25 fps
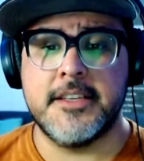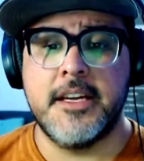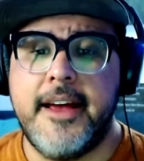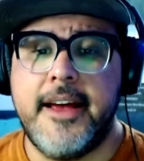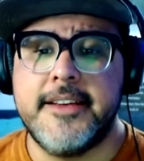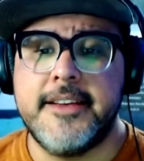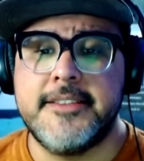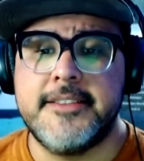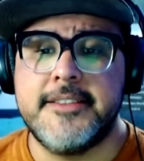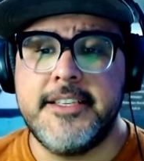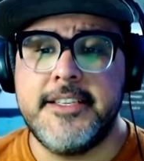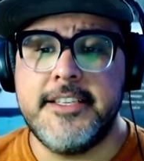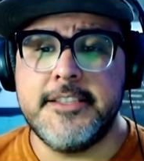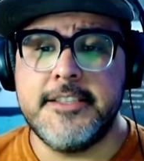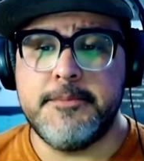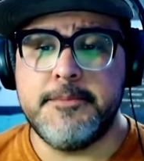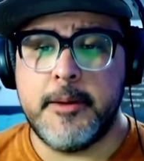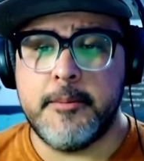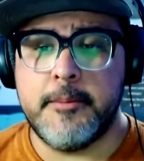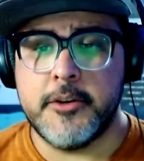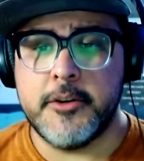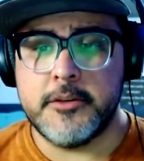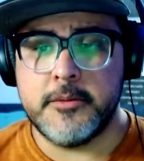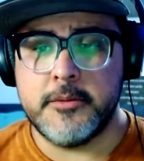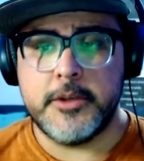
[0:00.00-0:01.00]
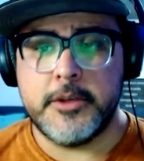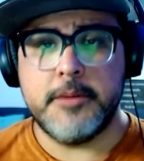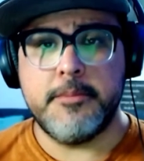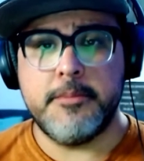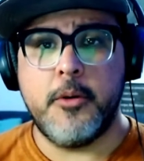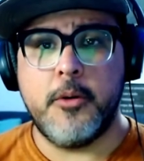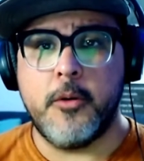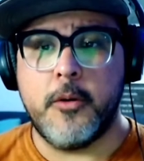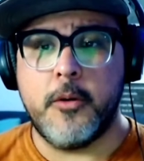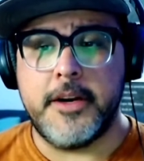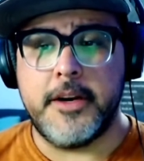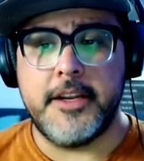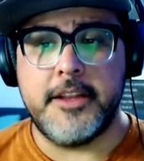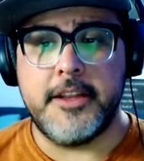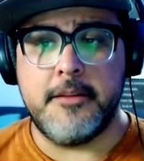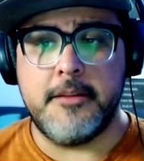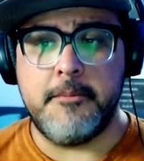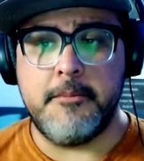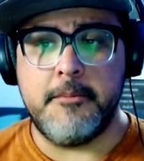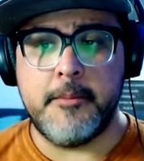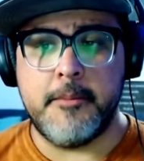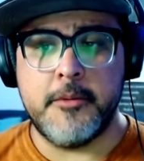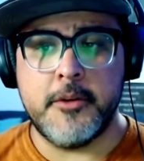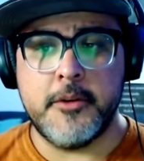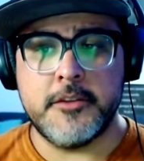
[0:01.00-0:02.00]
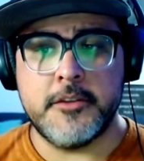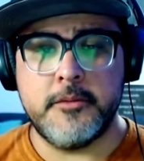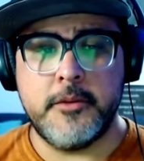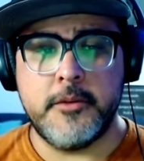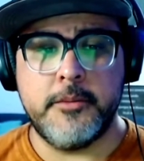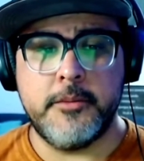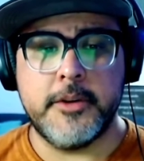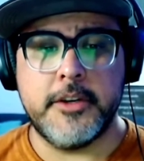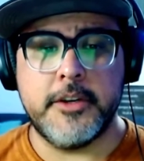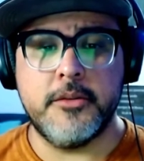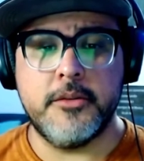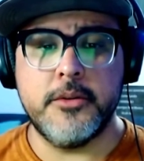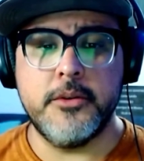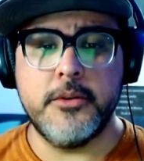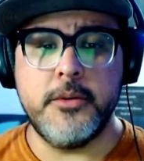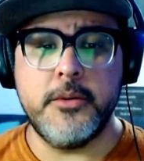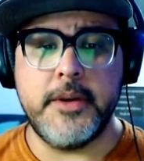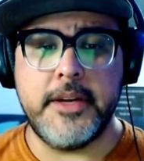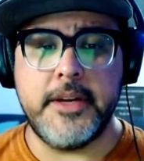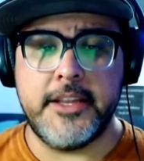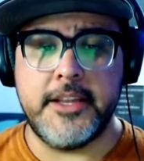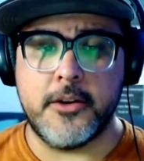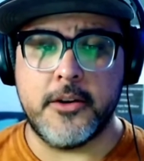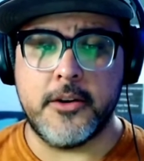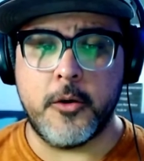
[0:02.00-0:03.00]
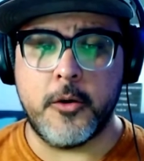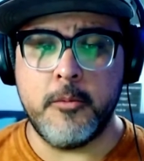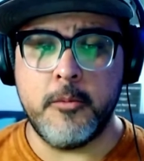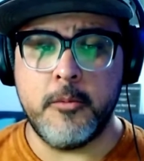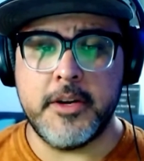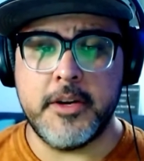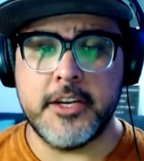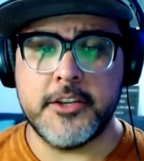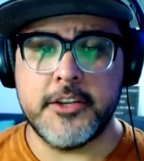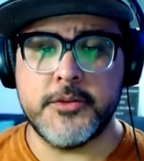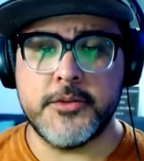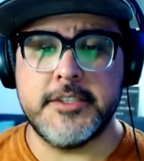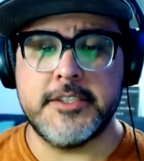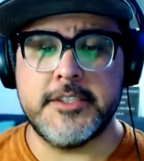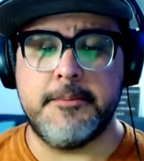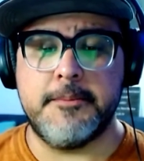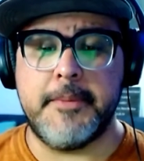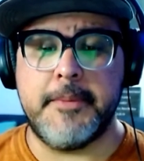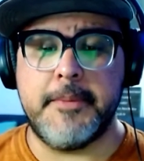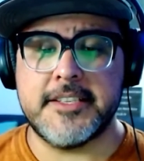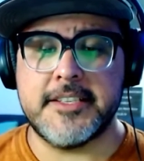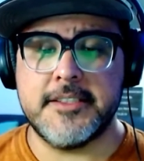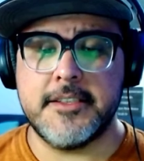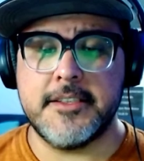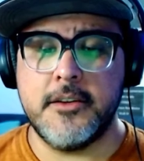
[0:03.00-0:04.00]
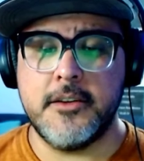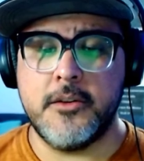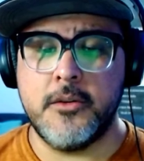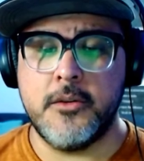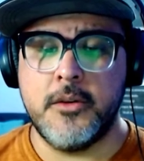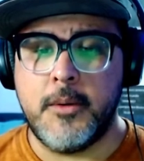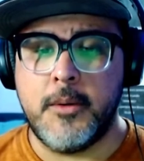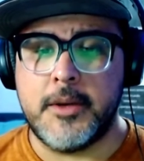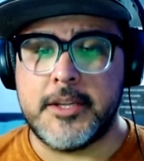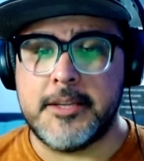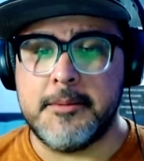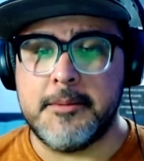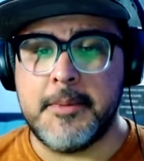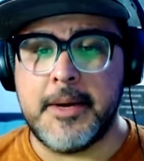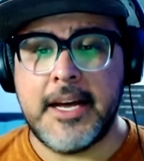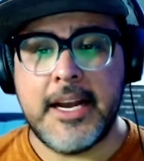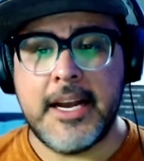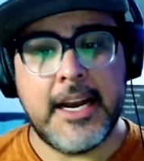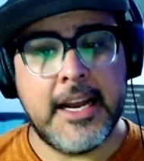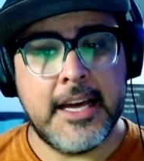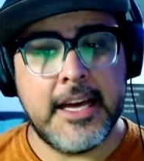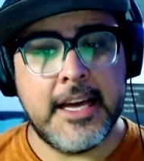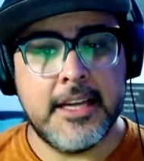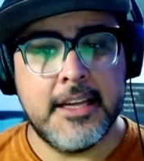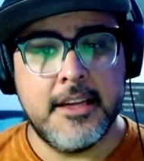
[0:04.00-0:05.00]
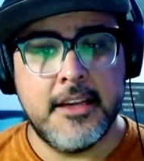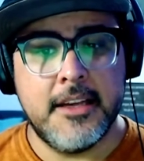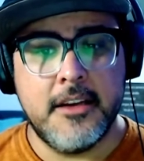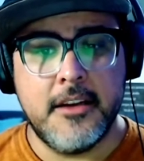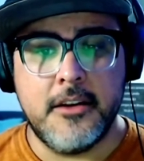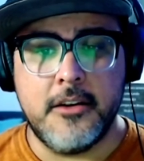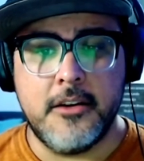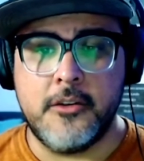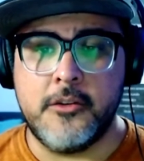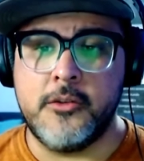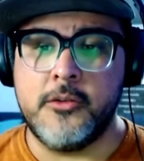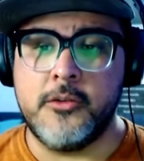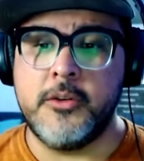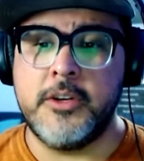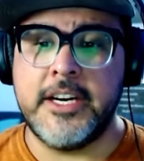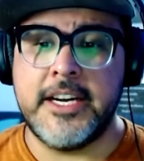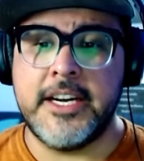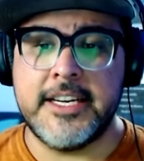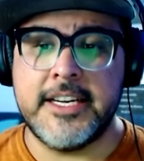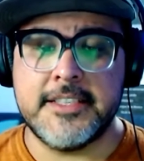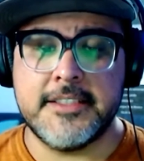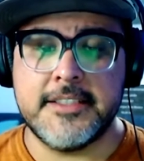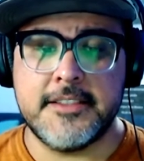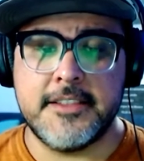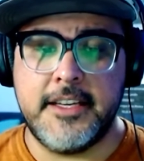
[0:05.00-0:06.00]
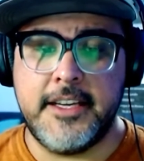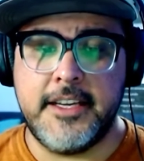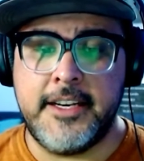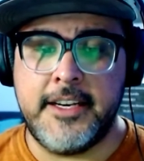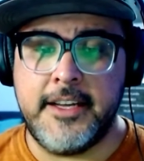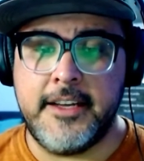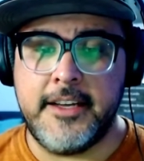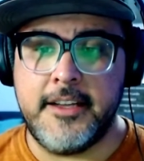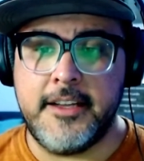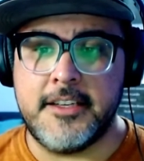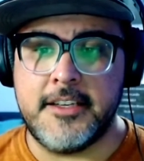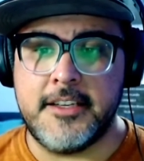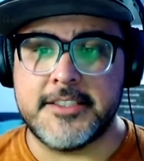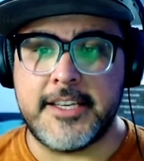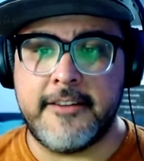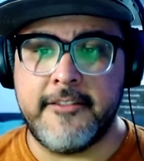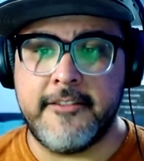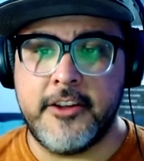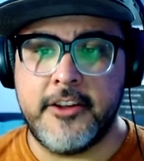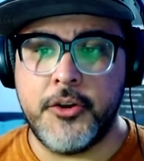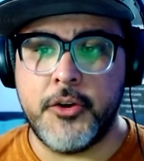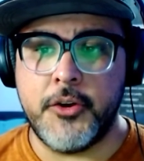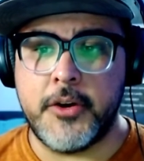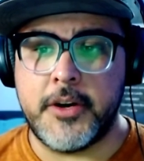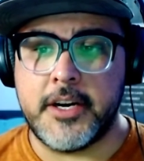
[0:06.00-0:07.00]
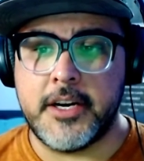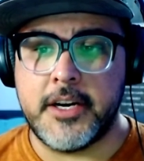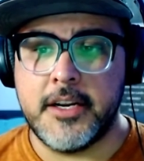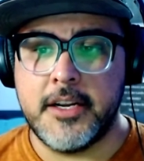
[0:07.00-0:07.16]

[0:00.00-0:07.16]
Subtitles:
As these members were deported, the members would recruit in their home countries of Mexico, Guatemala, Honduras, and El Salvador.